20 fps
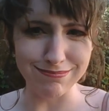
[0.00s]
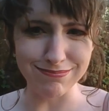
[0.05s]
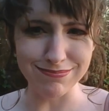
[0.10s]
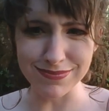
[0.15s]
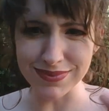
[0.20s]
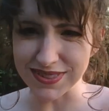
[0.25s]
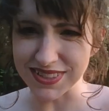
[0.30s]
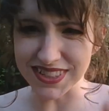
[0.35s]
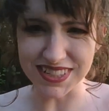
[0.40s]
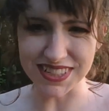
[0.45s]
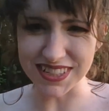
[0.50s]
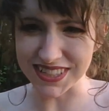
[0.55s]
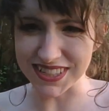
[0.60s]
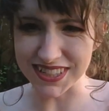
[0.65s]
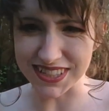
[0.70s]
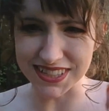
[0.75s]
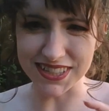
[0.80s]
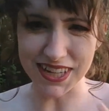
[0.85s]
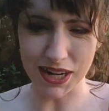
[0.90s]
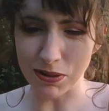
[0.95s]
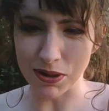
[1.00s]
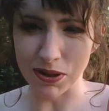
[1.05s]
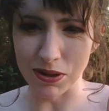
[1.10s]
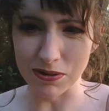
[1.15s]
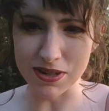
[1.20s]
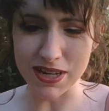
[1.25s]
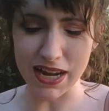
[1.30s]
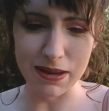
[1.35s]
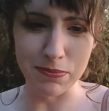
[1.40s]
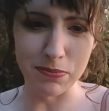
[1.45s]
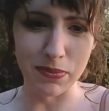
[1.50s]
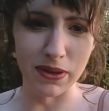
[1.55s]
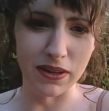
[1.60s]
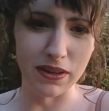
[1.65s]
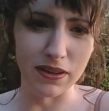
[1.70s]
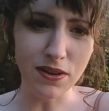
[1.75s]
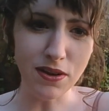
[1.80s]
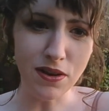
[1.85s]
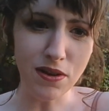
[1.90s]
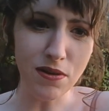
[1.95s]
stereotyping,
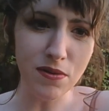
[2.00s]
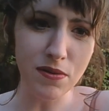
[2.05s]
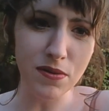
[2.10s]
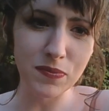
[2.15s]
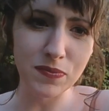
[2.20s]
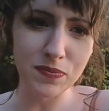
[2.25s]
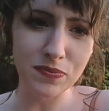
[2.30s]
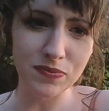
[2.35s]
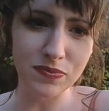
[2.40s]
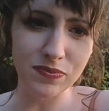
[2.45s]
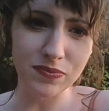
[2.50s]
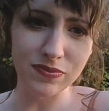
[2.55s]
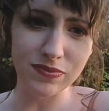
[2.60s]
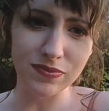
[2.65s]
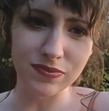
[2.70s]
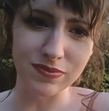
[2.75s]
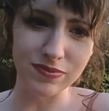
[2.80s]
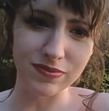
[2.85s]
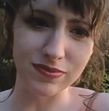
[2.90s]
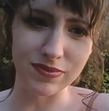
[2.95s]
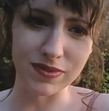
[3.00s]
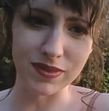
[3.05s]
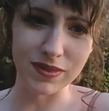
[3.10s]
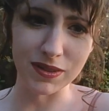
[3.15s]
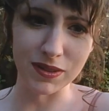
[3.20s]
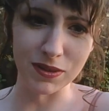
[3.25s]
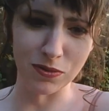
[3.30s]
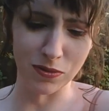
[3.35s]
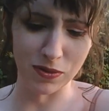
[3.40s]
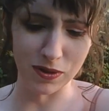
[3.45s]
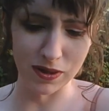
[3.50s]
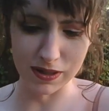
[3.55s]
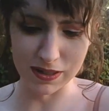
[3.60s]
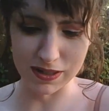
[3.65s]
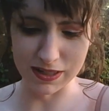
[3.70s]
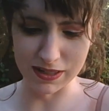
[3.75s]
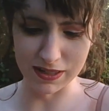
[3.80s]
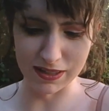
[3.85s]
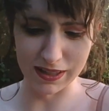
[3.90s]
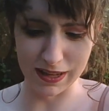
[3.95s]
in order
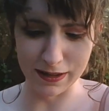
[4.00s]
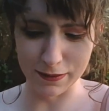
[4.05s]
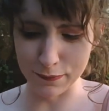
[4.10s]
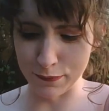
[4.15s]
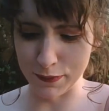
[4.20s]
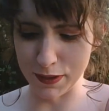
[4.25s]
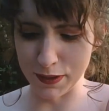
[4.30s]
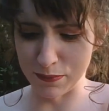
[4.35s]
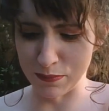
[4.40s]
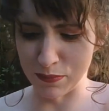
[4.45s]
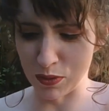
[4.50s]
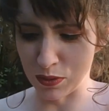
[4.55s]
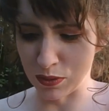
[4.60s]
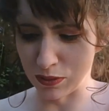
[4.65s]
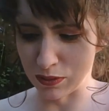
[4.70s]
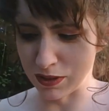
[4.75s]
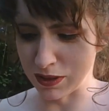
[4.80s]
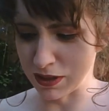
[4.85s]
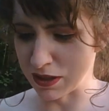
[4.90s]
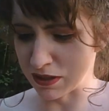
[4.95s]
to like fit a mold.